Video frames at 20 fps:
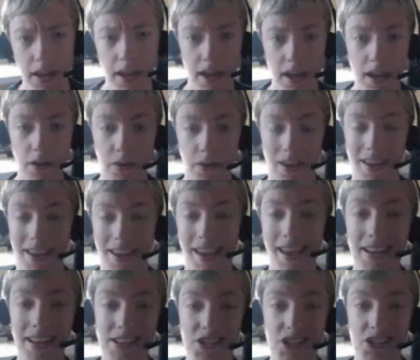Anyway,
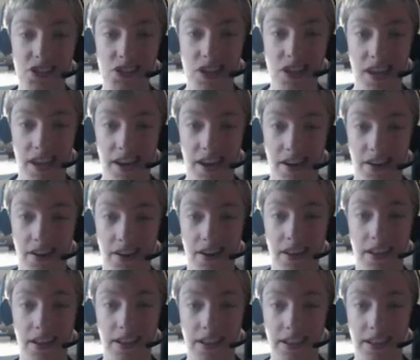Ancient Gear.
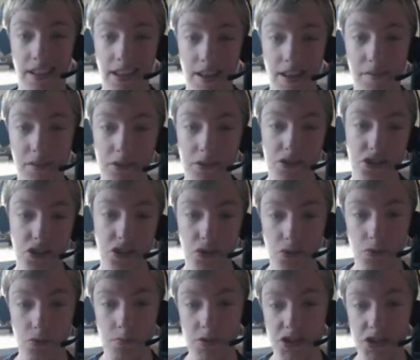Level
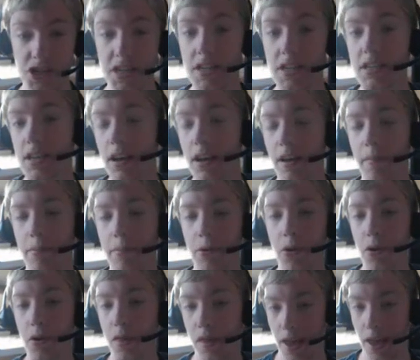2 Machine type
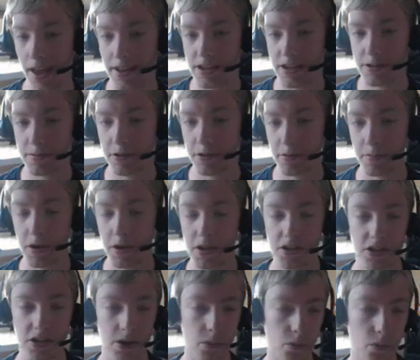Earth attribute
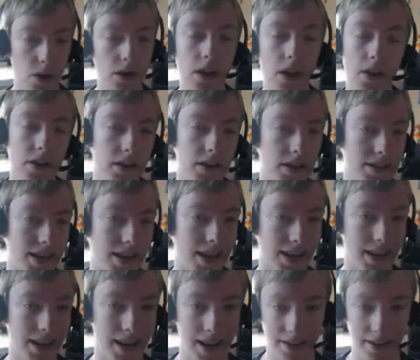monster, 100
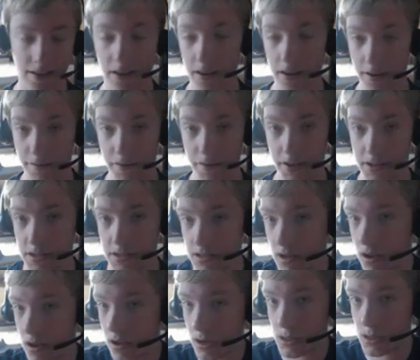attack and 800
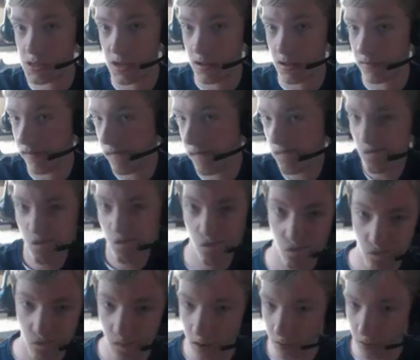defense. On
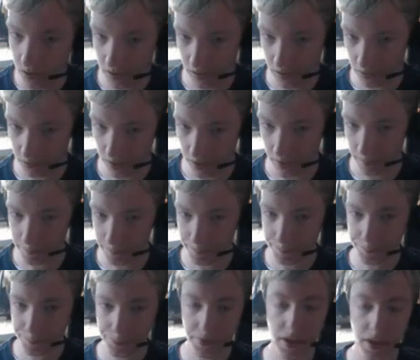itself, not really great.
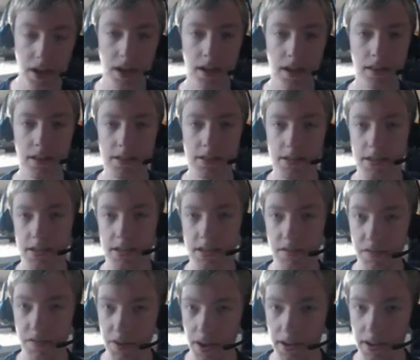This is
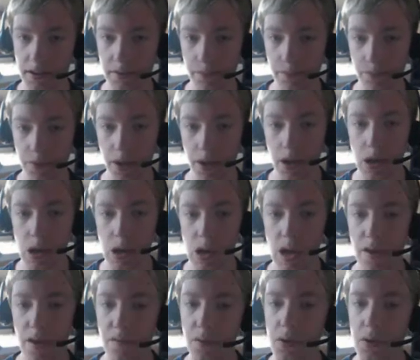its effect.
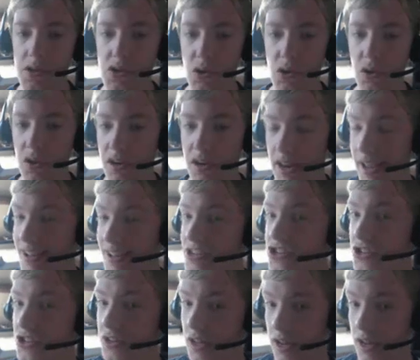If you control an
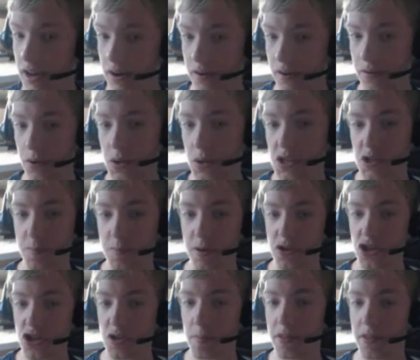Ancient Gear, you can
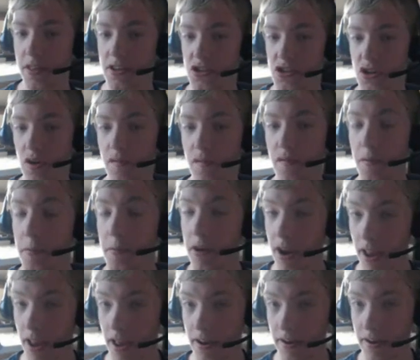special summon this card from
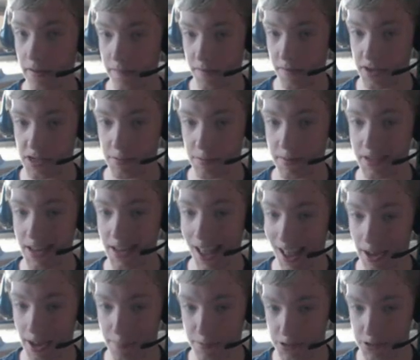your hand in face-up
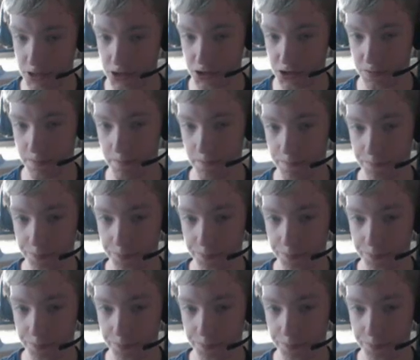attack position.